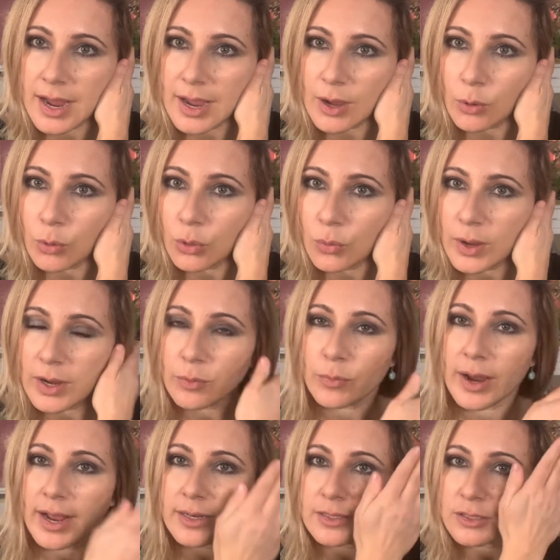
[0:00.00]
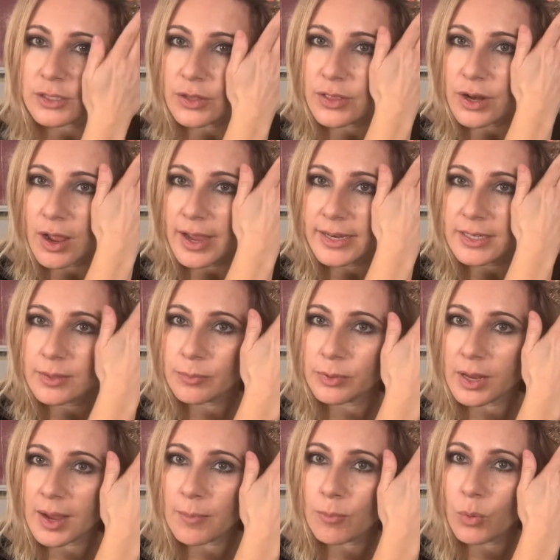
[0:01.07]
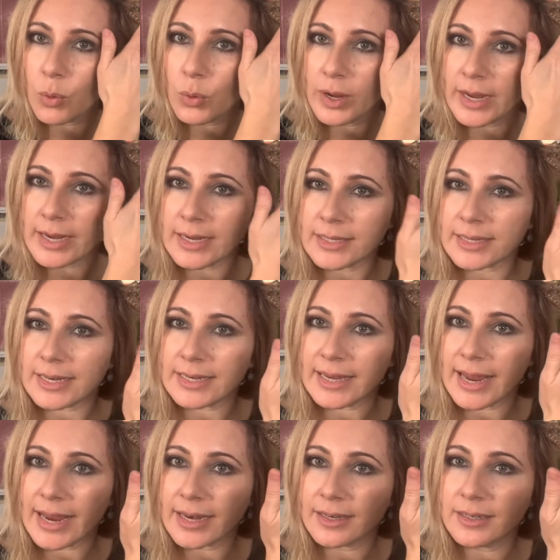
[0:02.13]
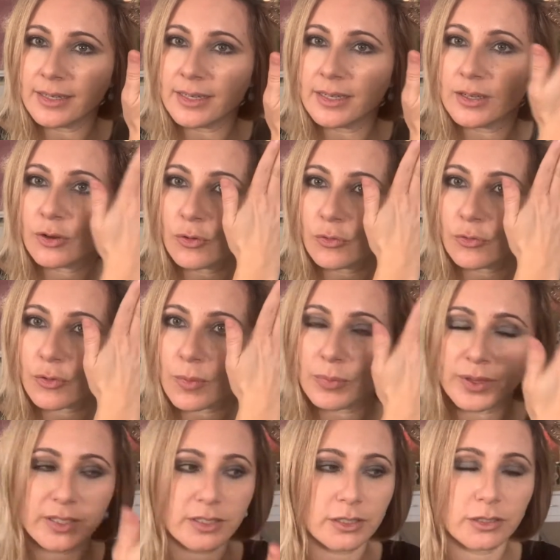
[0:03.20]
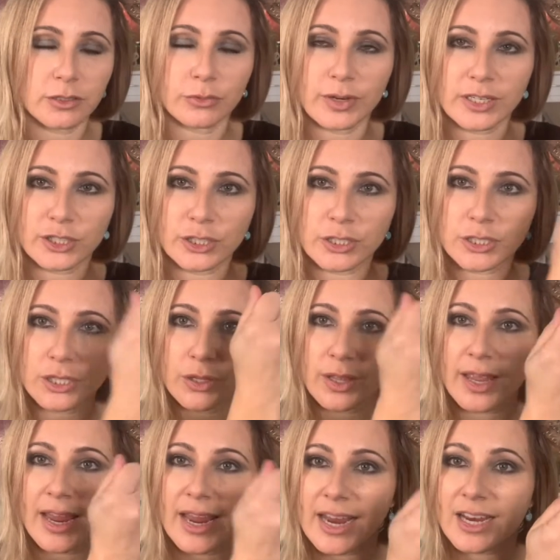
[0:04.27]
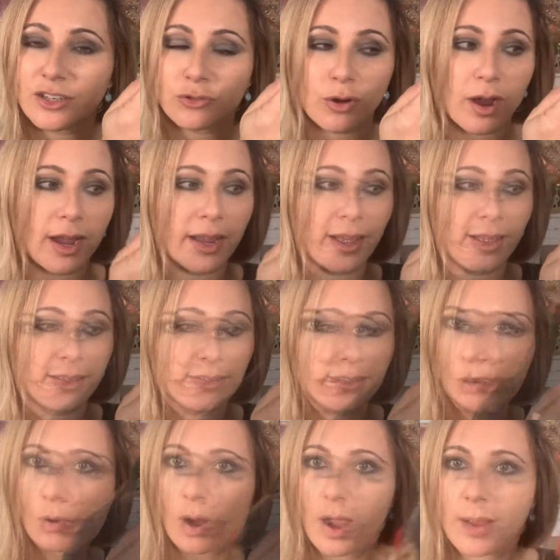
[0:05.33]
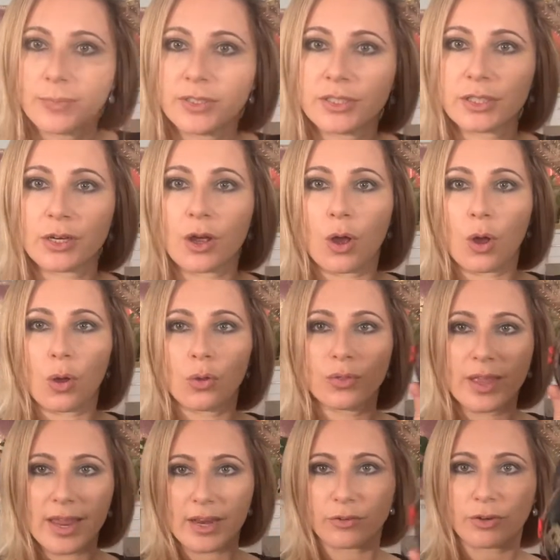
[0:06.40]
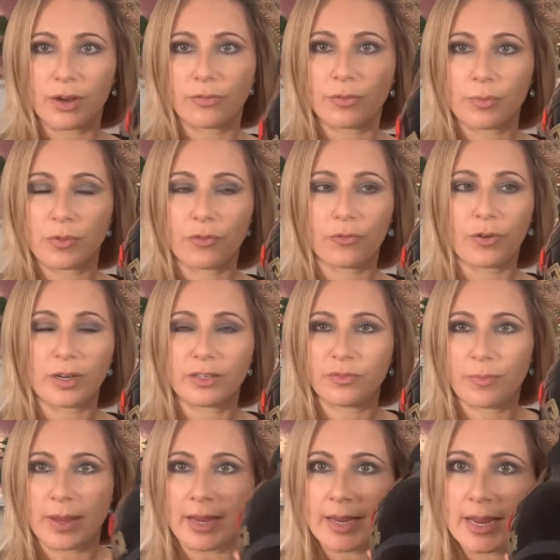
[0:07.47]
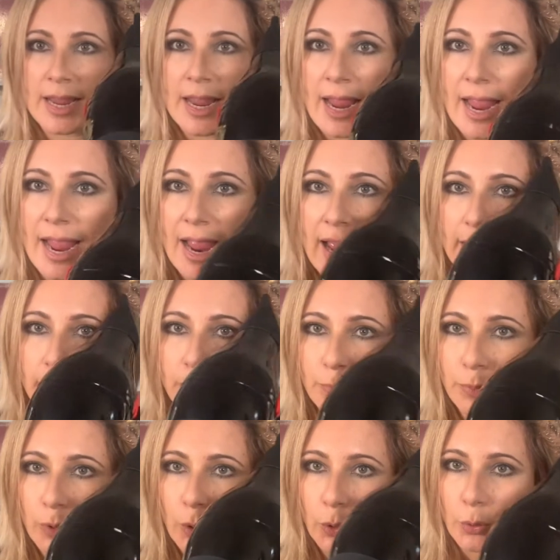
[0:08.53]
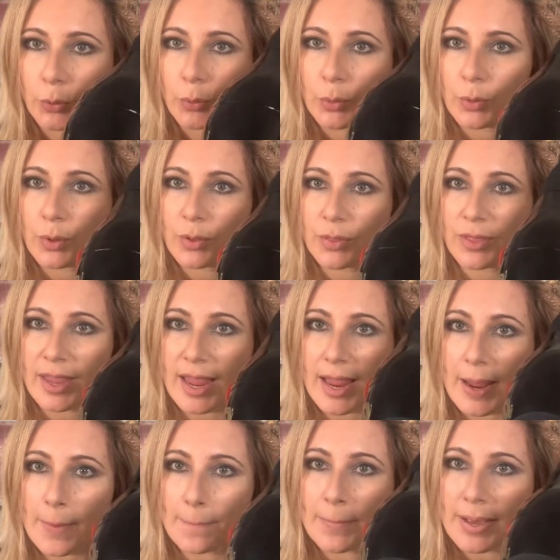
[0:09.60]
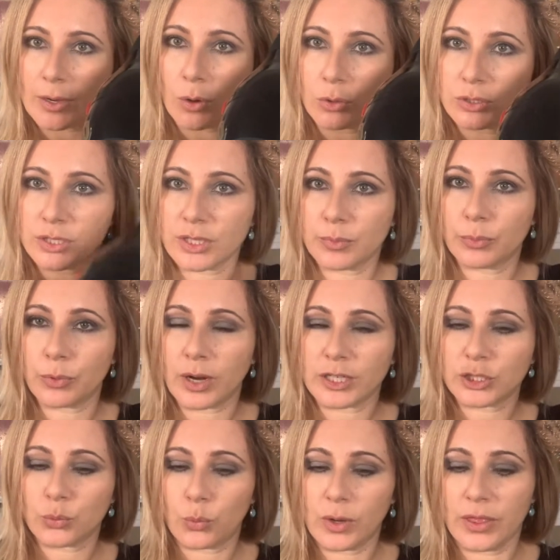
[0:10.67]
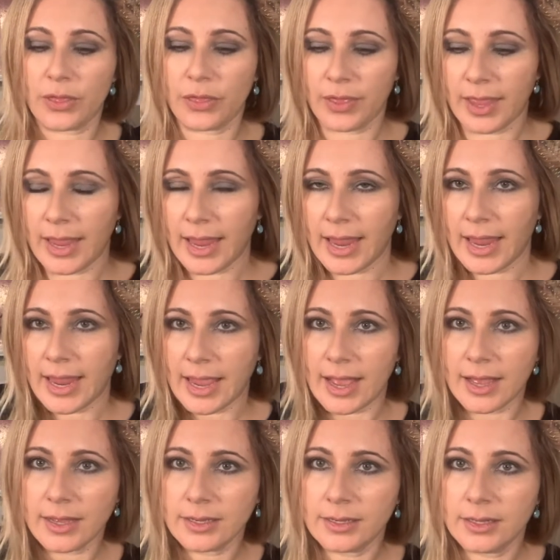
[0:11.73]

all the way around so that I can apply more heat again from this direction. So the hairdryer, so I'm just gonna hold the hairdryer from the front of me and blow the air back onto the brush with the hair